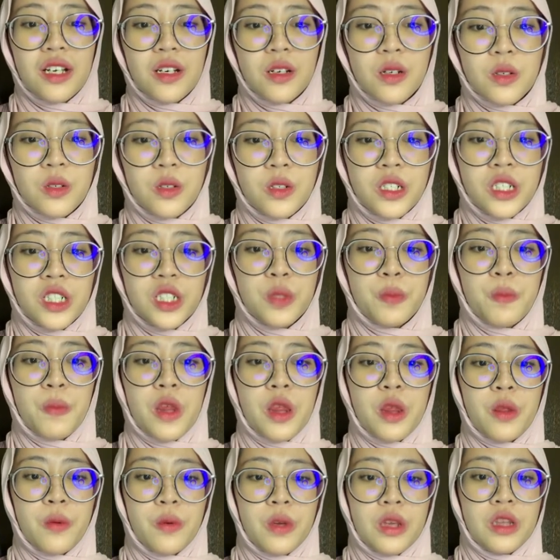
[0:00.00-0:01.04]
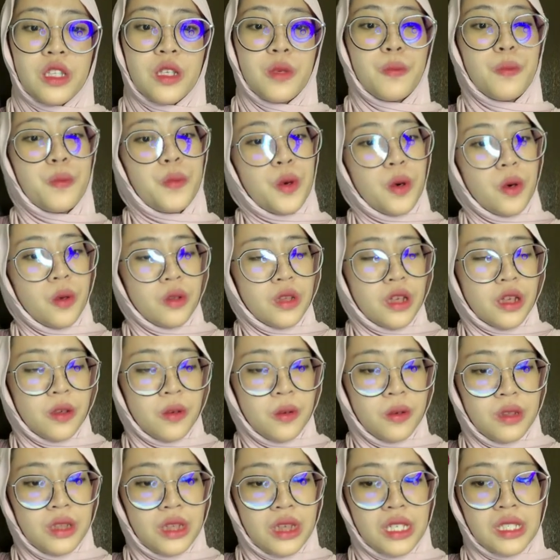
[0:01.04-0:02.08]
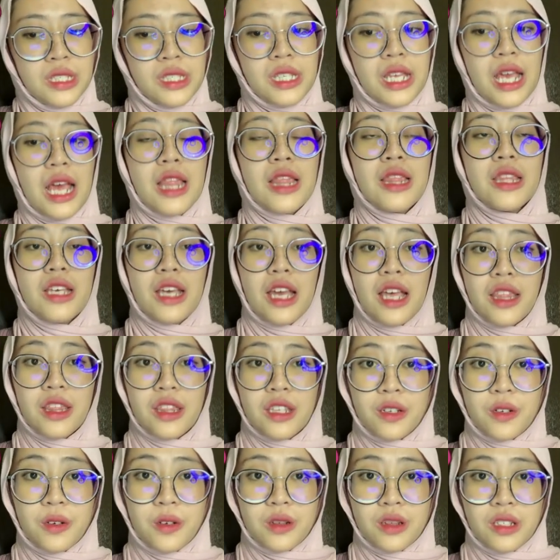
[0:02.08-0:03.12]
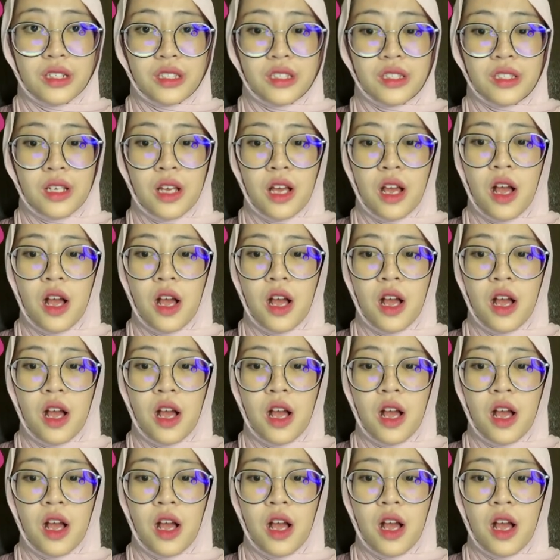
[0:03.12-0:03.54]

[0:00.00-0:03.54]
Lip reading: occurs between the protagonist and the antagonist,